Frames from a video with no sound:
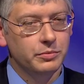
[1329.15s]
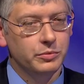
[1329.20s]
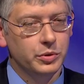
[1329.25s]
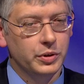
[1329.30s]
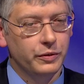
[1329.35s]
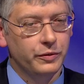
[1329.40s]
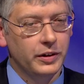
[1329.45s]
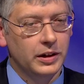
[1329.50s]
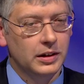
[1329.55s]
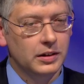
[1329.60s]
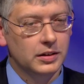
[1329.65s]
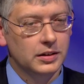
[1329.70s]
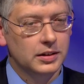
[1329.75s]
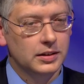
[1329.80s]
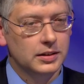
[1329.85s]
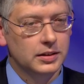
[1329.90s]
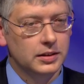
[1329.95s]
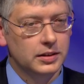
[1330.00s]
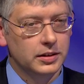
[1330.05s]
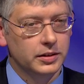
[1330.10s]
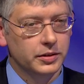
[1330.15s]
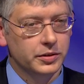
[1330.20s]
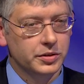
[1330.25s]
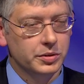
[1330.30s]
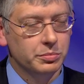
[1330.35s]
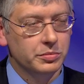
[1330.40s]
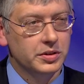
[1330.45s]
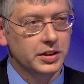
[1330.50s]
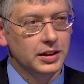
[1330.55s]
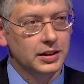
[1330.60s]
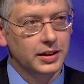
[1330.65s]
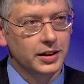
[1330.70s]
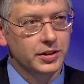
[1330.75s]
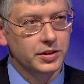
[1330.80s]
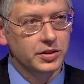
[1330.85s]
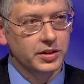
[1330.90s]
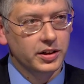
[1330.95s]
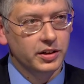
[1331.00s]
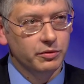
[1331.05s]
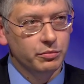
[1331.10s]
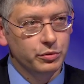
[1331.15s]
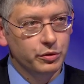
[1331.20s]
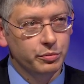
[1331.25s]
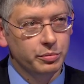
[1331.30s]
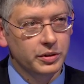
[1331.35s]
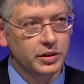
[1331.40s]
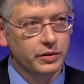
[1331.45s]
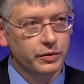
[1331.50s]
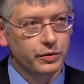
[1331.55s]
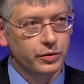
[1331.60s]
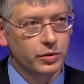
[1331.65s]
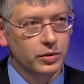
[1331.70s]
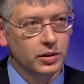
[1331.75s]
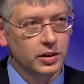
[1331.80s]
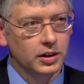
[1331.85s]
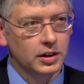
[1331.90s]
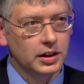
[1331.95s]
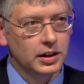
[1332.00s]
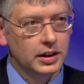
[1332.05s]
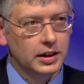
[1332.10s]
We found there's some state legislative movement for